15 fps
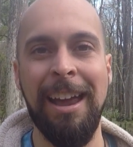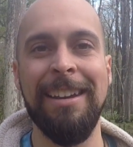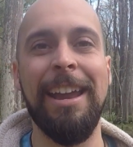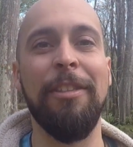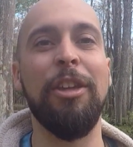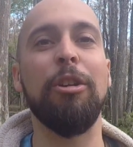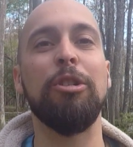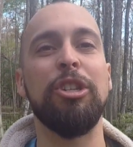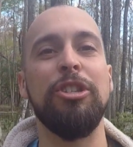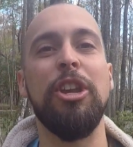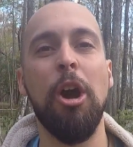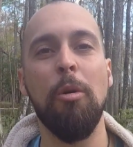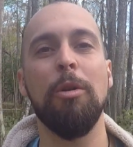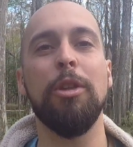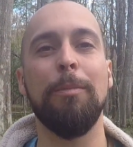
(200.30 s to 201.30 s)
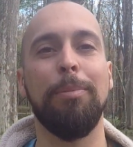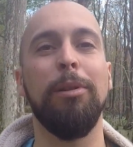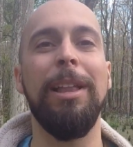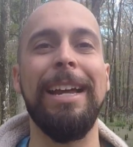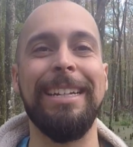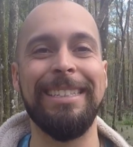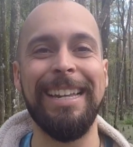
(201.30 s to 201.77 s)
Now, there's no other
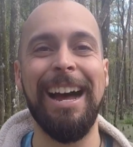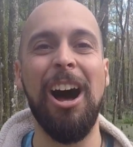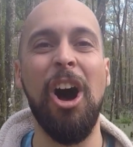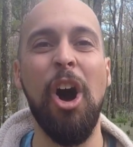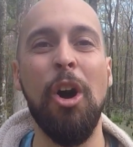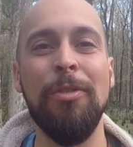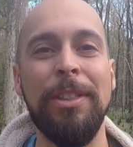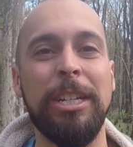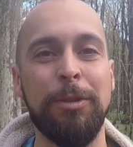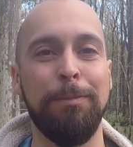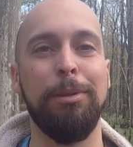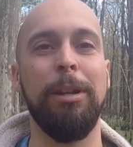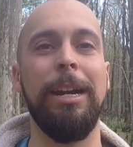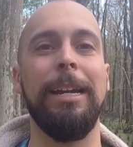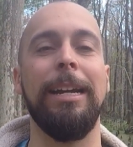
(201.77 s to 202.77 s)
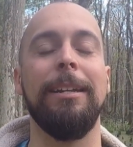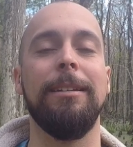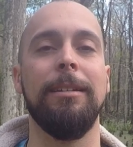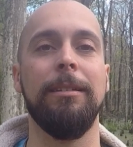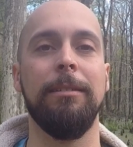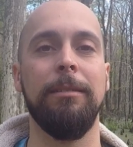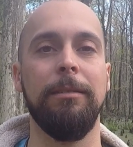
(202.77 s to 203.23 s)
place on this planet